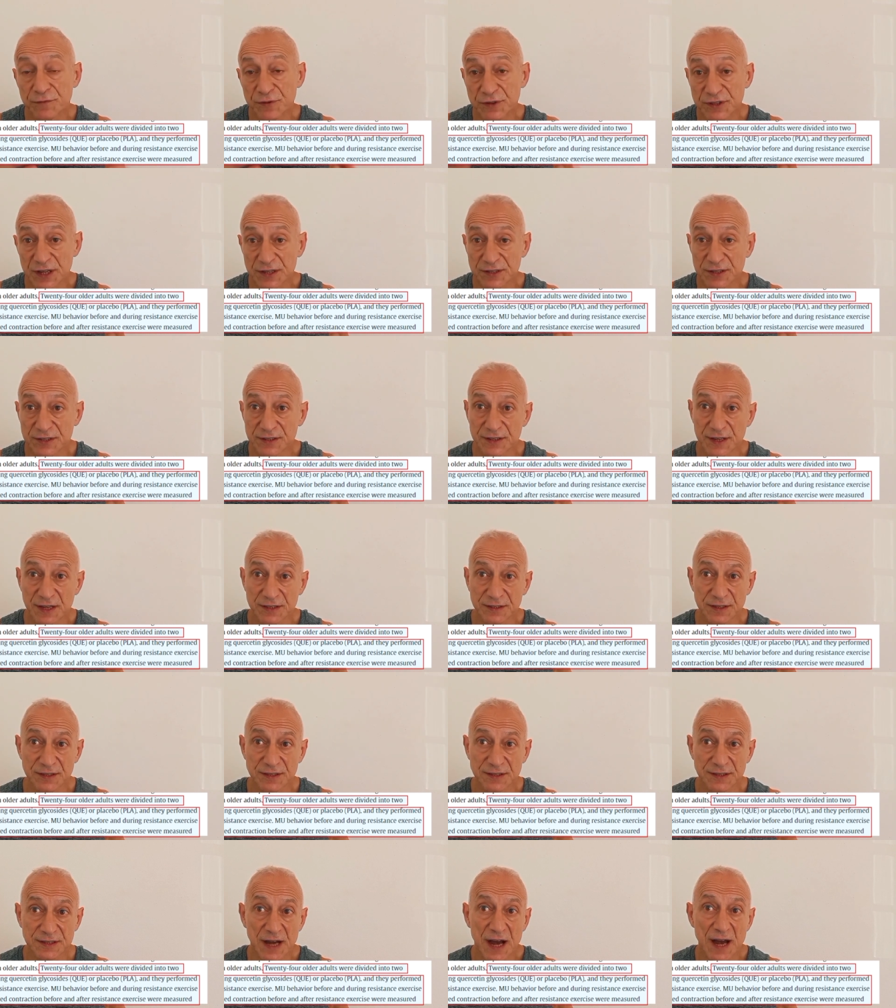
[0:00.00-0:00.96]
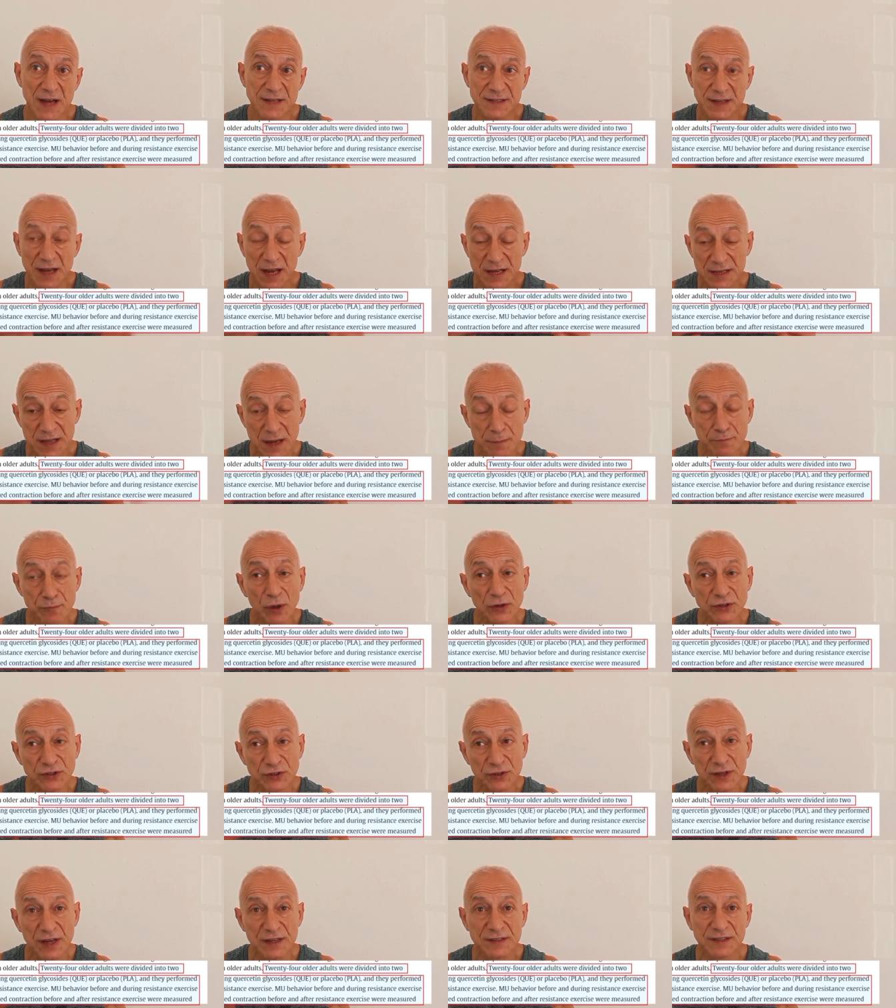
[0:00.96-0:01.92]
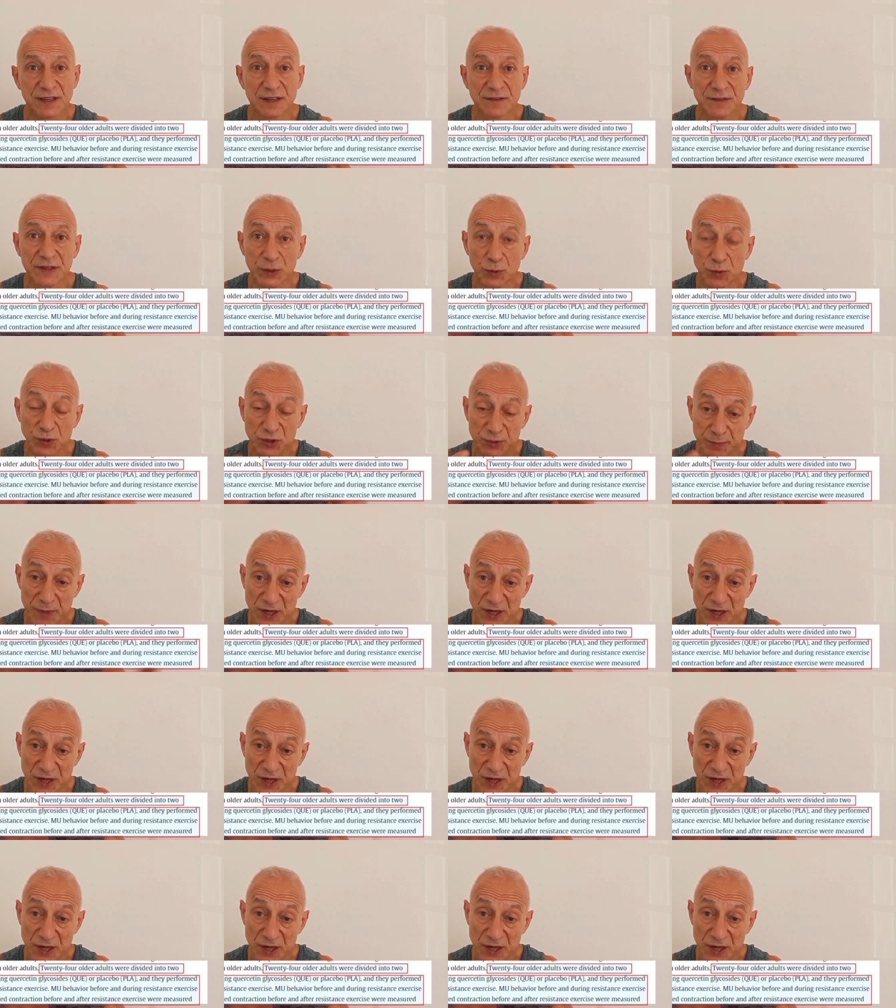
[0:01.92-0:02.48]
resistance exercise and their muscle activity was